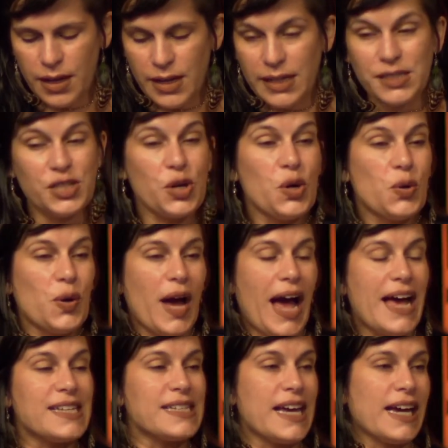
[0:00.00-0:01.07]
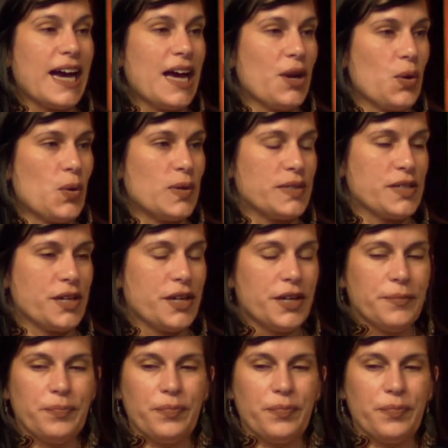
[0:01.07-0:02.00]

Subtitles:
And so as I got older,